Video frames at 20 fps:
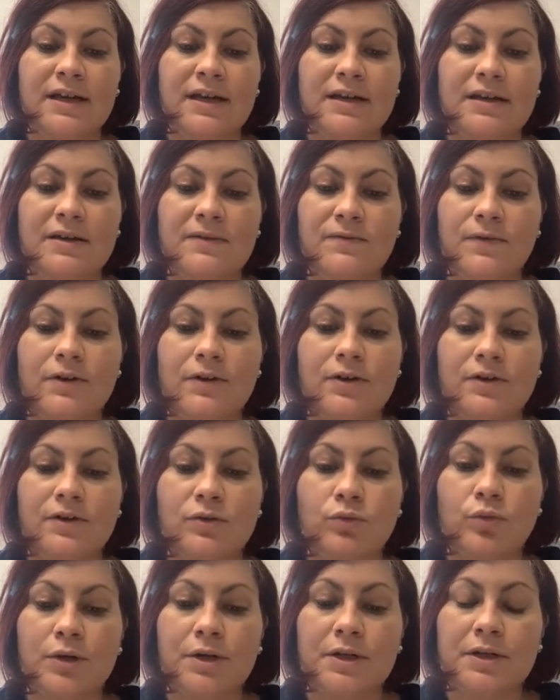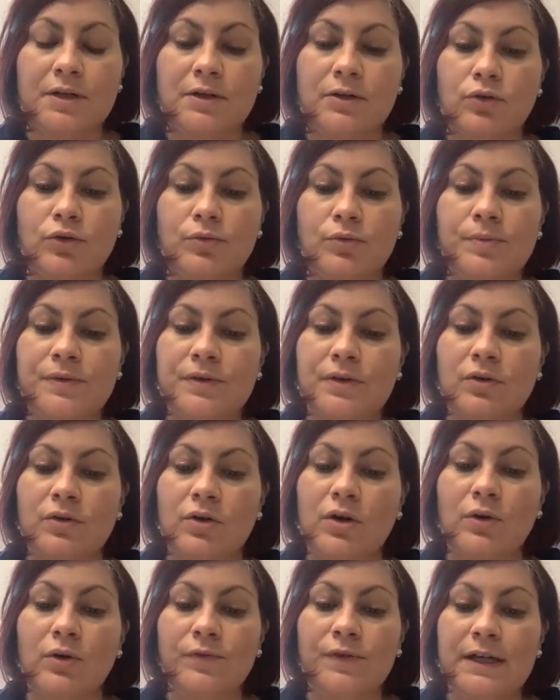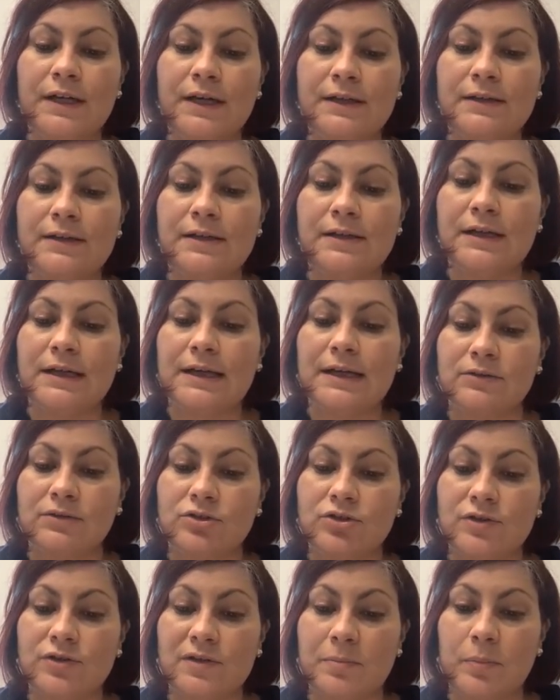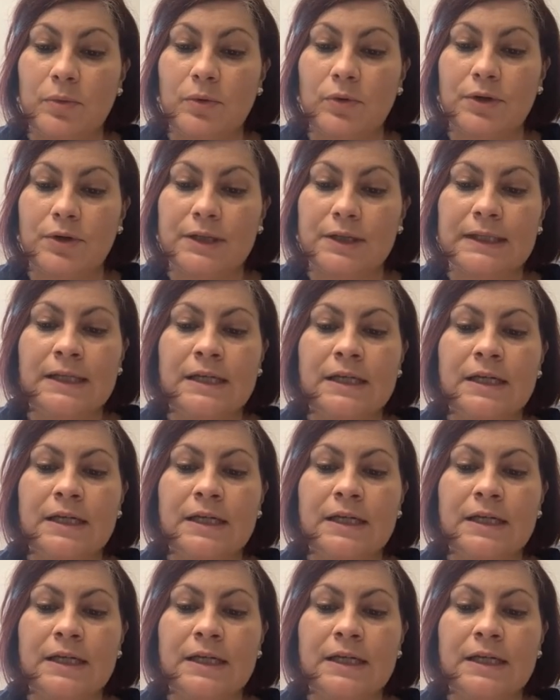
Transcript: and in various working groups on COVID-19 country support.